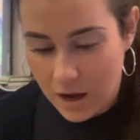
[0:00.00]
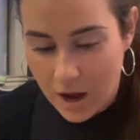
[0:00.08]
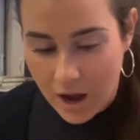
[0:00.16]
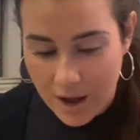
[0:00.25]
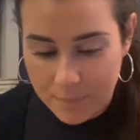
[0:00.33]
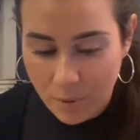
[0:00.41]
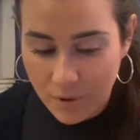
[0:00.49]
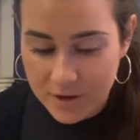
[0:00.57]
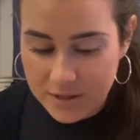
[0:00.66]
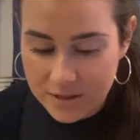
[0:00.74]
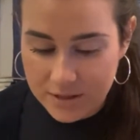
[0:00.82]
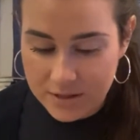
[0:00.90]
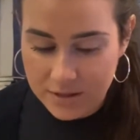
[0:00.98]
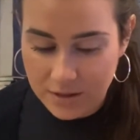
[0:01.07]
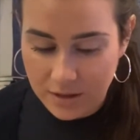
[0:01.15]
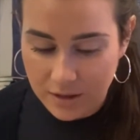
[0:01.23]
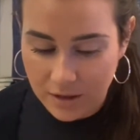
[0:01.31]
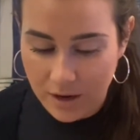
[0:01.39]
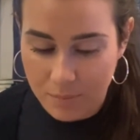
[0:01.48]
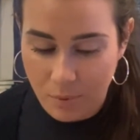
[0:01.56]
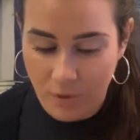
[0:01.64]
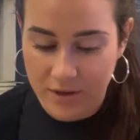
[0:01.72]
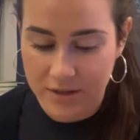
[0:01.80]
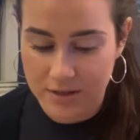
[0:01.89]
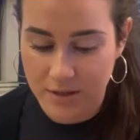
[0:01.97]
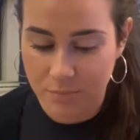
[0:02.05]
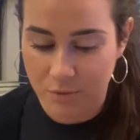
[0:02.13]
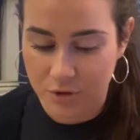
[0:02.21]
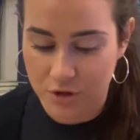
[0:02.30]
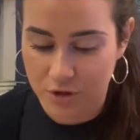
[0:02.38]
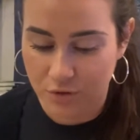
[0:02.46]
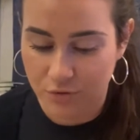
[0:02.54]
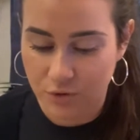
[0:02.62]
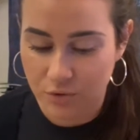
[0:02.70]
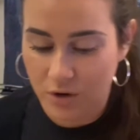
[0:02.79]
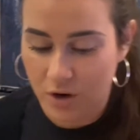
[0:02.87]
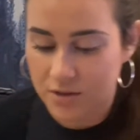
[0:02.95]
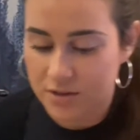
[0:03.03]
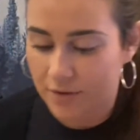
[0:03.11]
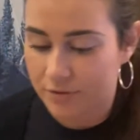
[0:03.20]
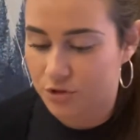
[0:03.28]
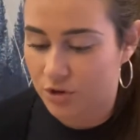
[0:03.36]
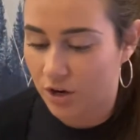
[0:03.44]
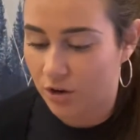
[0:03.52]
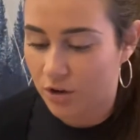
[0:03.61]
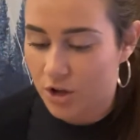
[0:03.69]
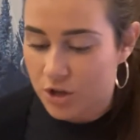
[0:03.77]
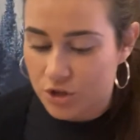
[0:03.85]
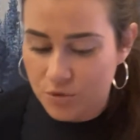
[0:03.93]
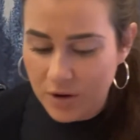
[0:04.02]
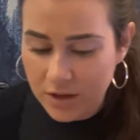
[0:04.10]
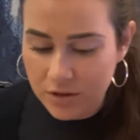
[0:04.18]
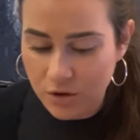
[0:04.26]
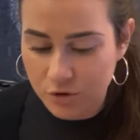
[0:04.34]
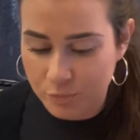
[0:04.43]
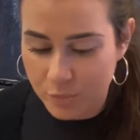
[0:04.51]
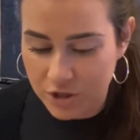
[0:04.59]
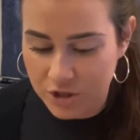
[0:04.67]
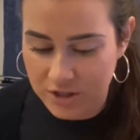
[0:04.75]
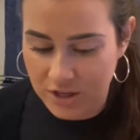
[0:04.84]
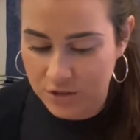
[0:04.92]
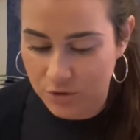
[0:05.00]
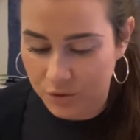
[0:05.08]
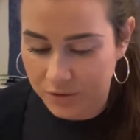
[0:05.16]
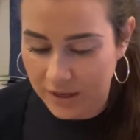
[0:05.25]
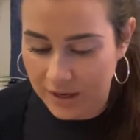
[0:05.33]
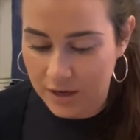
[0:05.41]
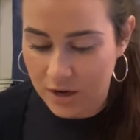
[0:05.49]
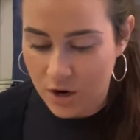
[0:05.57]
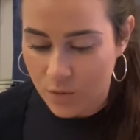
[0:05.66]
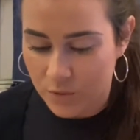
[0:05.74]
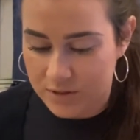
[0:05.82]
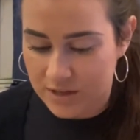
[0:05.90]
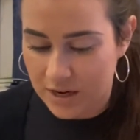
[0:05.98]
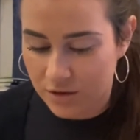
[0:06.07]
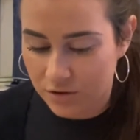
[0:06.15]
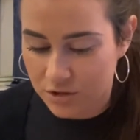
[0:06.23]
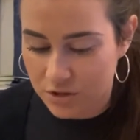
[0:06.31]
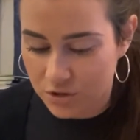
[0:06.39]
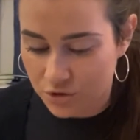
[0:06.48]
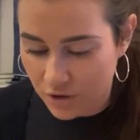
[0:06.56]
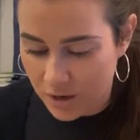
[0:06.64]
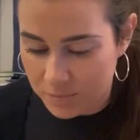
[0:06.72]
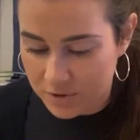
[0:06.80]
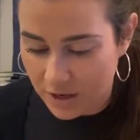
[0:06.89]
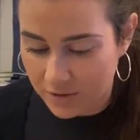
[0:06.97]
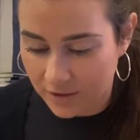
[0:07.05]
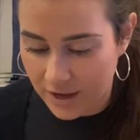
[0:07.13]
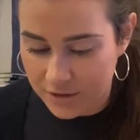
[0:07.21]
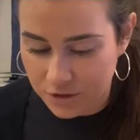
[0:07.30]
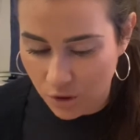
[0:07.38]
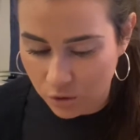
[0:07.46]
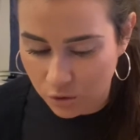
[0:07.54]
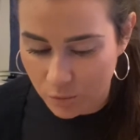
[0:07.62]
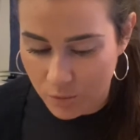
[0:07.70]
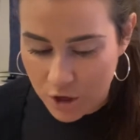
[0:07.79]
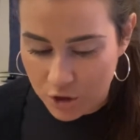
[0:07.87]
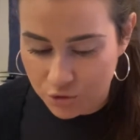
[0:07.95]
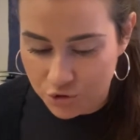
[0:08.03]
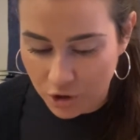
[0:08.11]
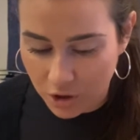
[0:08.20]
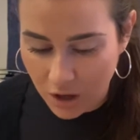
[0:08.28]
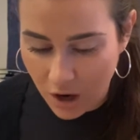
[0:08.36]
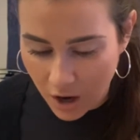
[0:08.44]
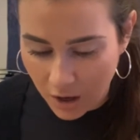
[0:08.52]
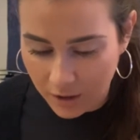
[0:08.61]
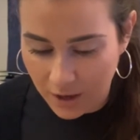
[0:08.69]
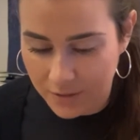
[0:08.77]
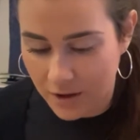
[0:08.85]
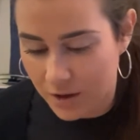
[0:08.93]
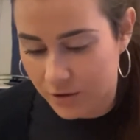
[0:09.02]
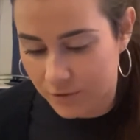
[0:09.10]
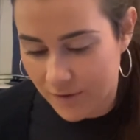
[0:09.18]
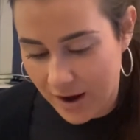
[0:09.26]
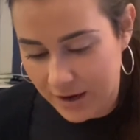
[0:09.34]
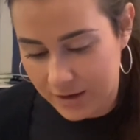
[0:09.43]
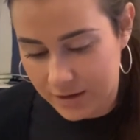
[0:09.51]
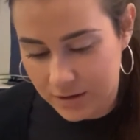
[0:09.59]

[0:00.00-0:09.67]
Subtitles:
I pointed to some bushes a few yards off the trail. "You get in those bushes," I told Kit. "When Sanders trips on the lasso loop, you jerk hard on the other vine."